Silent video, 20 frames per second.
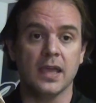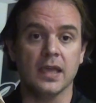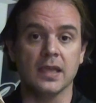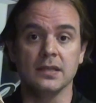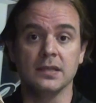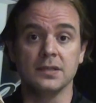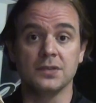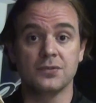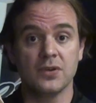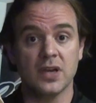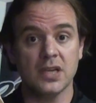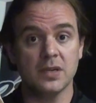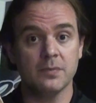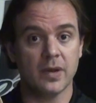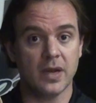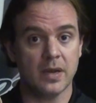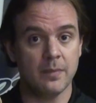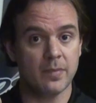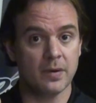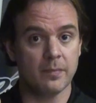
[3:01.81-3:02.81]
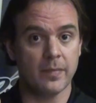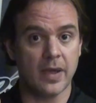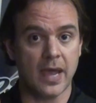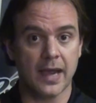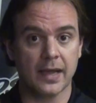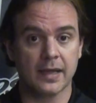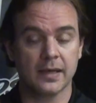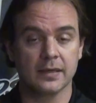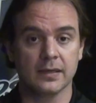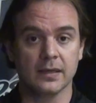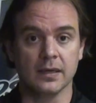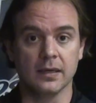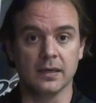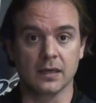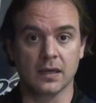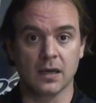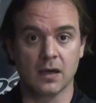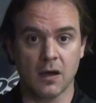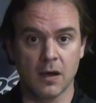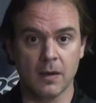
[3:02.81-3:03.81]
in a trade paperback
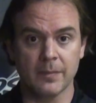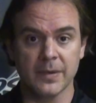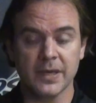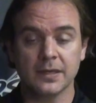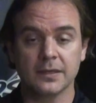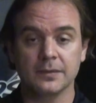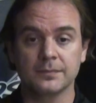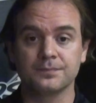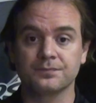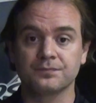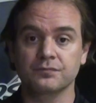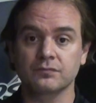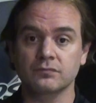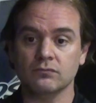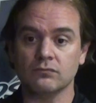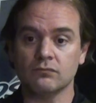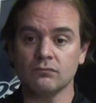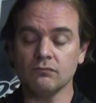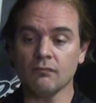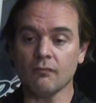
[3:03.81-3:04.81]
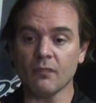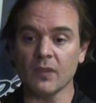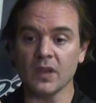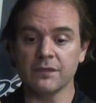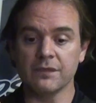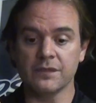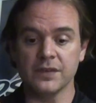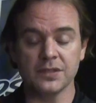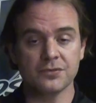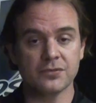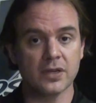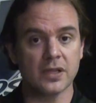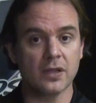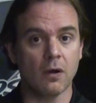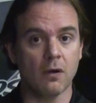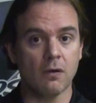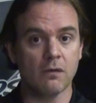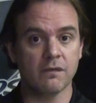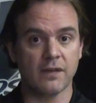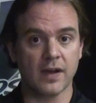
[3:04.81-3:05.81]
comic featuring
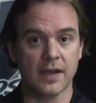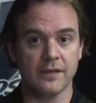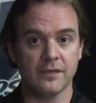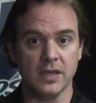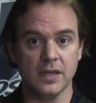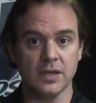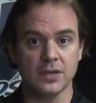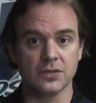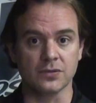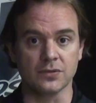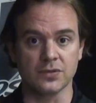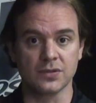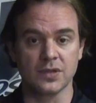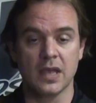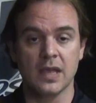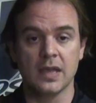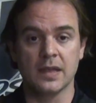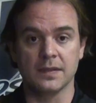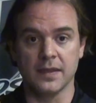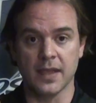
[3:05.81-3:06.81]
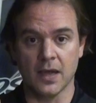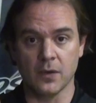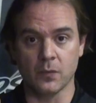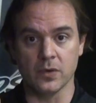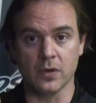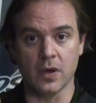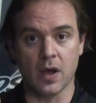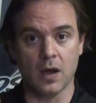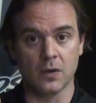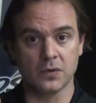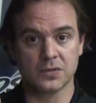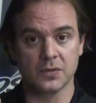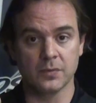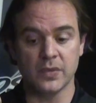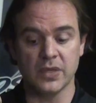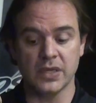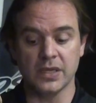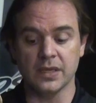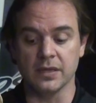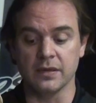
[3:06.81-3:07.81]
all 5 issues that will also
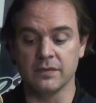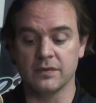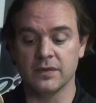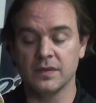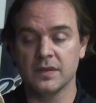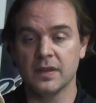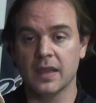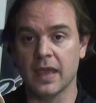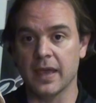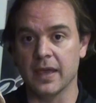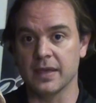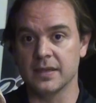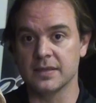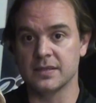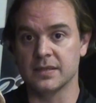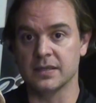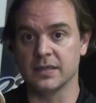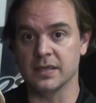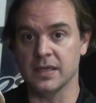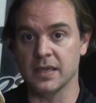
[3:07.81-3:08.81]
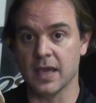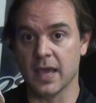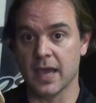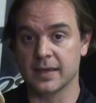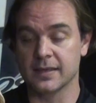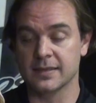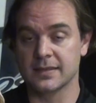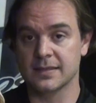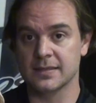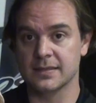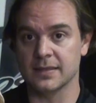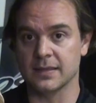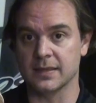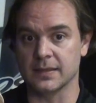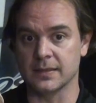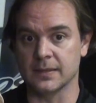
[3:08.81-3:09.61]
be given as the EX